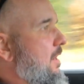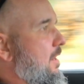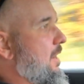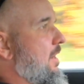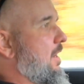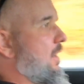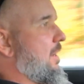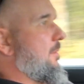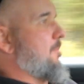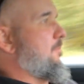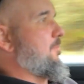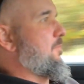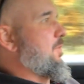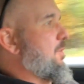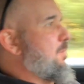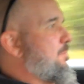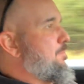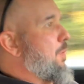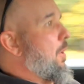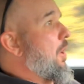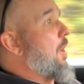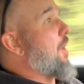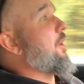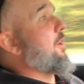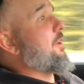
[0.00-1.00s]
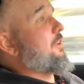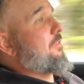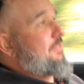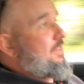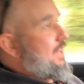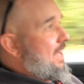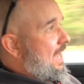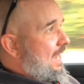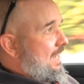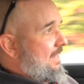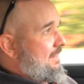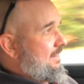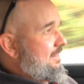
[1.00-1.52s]
Uh, part of
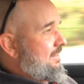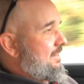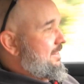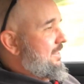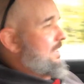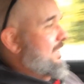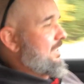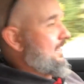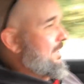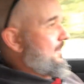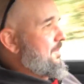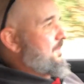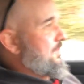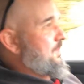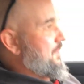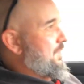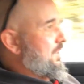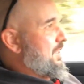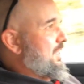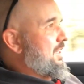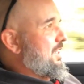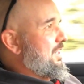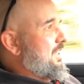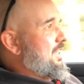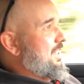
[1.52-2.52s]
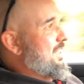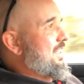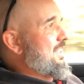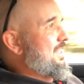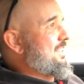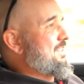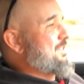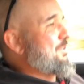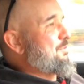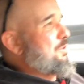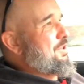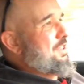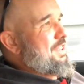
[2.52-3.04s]
that
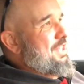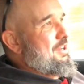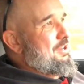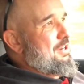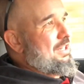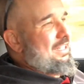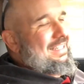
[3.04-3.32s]
is without